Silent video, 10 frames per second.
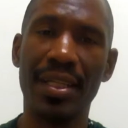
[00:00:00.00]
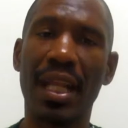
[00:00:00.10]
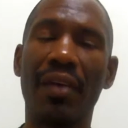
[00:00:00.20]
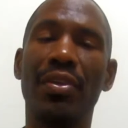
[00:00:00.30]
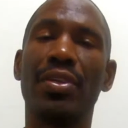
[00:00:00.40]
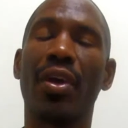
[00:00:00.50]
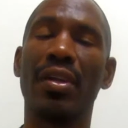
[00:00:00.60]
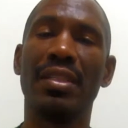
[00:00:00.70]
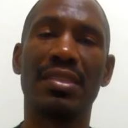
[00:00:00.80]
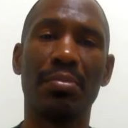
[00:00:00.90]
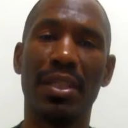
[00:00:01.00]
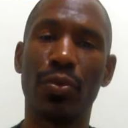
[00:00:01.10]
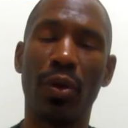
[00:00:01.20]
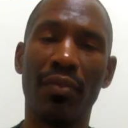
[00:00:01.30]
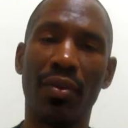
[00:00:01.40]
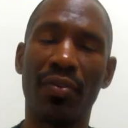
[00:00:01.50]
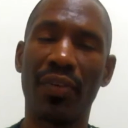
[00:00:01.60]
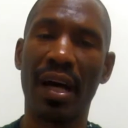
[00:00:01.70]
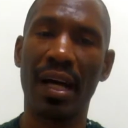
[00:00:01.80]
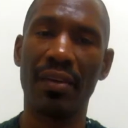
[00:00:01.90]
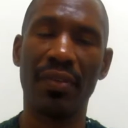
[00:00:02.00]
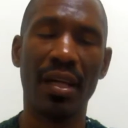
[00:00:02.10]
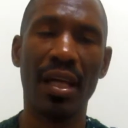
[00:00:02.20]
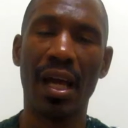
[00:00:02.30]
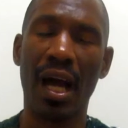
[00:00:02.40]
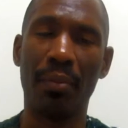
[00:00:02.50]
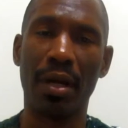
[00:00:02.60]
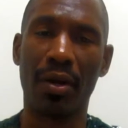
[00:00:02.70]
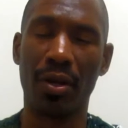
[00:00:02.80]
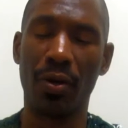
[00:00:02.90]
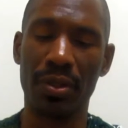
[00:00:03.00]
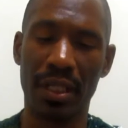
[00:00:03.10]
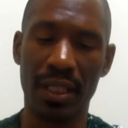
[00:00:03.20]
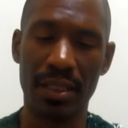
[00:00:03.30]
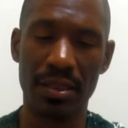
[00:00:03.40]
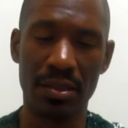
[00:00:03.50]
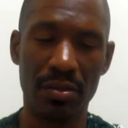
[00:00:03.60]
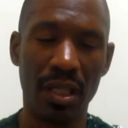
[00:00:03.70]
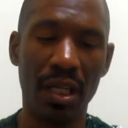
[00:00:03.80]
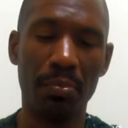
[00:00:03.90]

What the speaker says: Now, if you turn in something at 12:05, I'm not going to hold it against you.